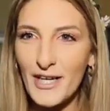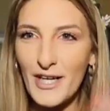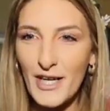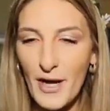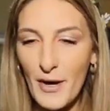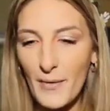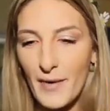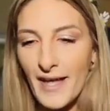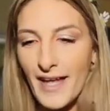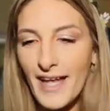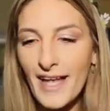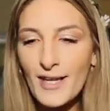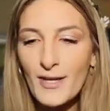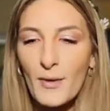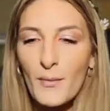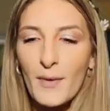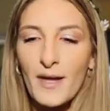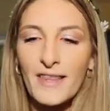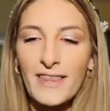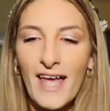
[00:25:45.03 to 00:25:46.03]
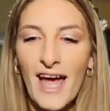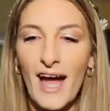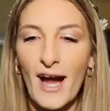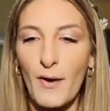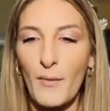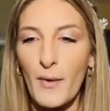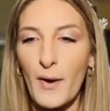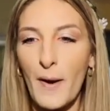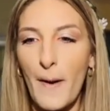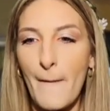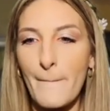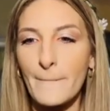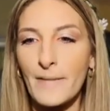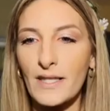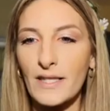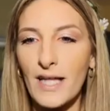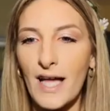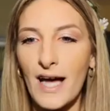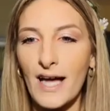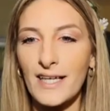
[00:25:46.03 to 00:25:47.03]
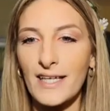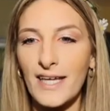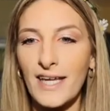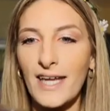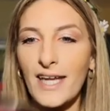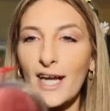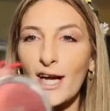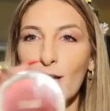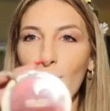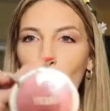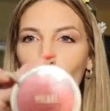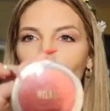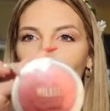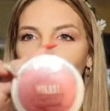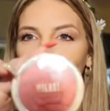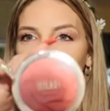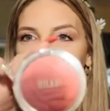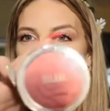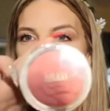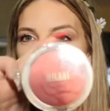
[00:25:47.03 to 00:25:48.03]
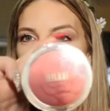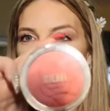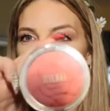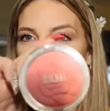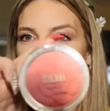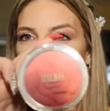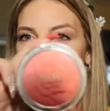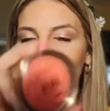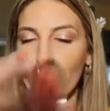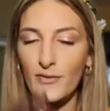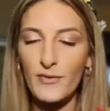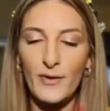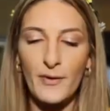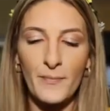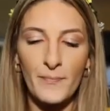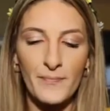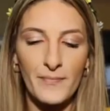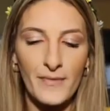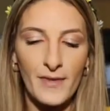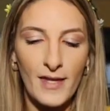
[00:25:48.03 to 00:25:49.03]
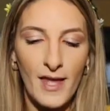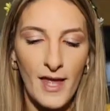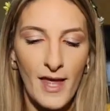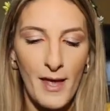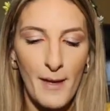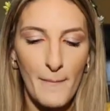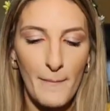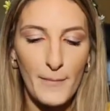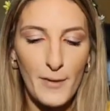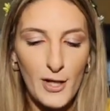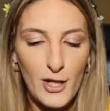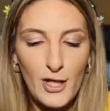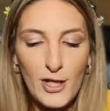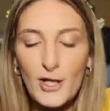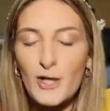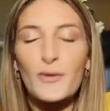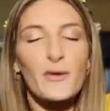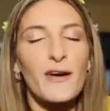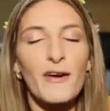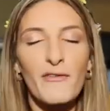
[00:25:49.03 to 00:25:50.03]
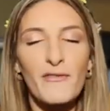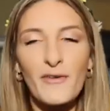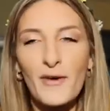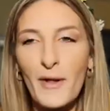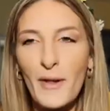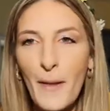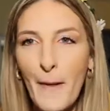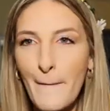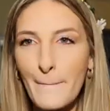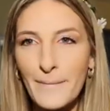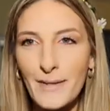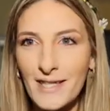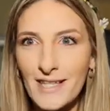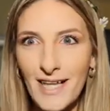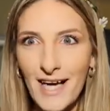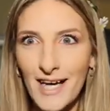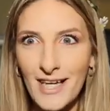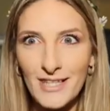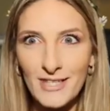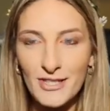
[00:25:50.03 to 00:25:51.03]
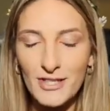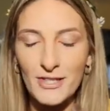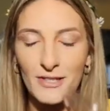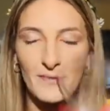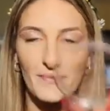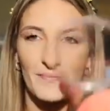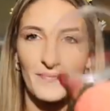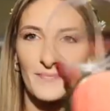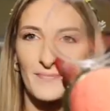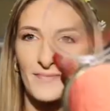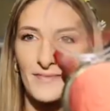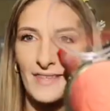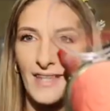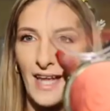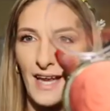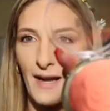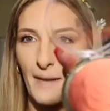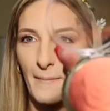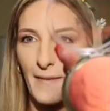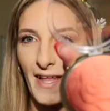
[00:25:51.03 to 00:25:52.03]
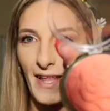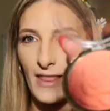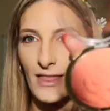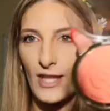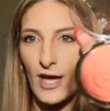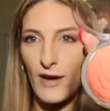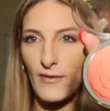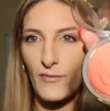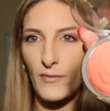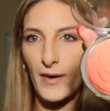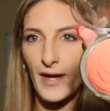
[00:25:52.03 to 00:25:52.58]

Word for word: gonna go in with our Milani Coral Cove beautiful blush that I'm in love